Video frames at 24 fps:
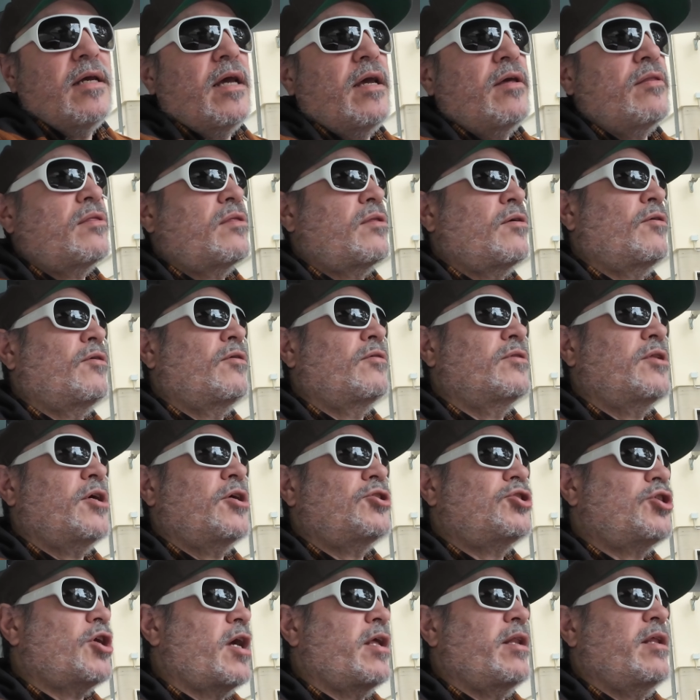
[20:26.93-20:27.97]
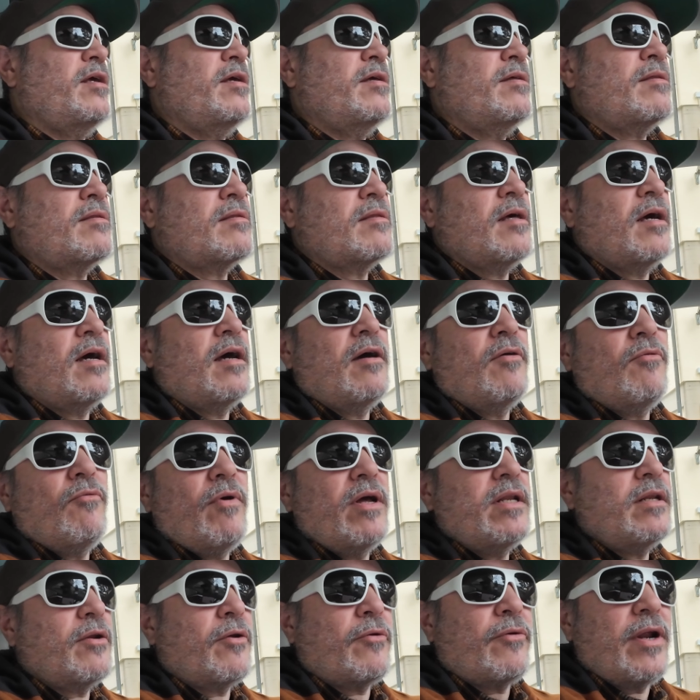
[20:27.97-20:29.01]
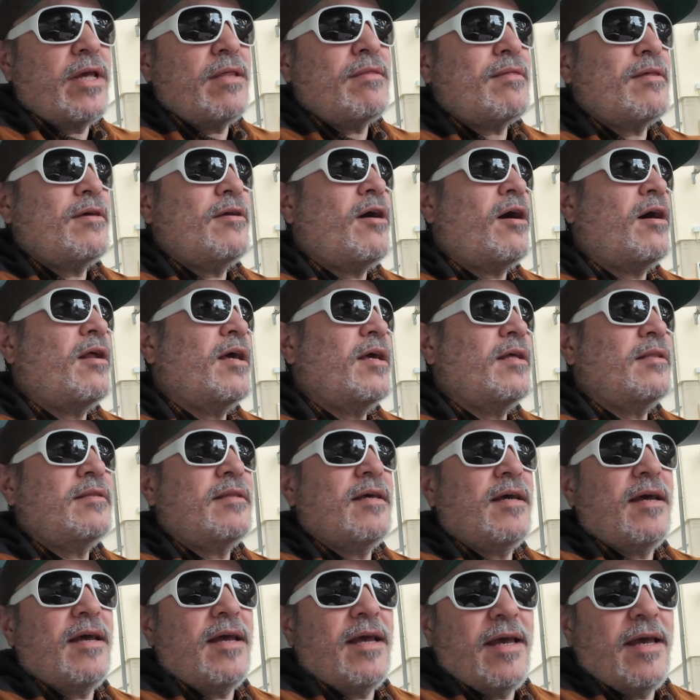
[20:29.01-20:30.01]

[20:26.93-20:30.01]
and so the Chinese went crazy on it,